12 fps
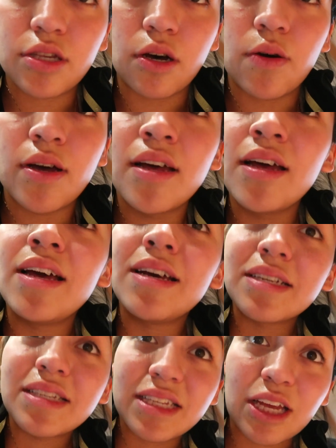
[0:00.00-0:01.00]
So
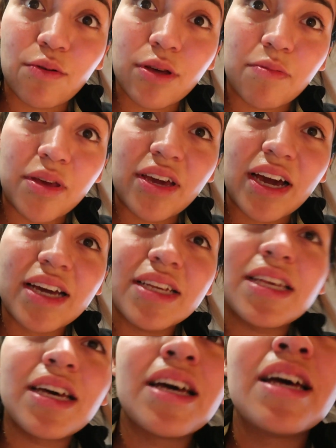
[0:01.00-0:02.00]
stick with me, you guys.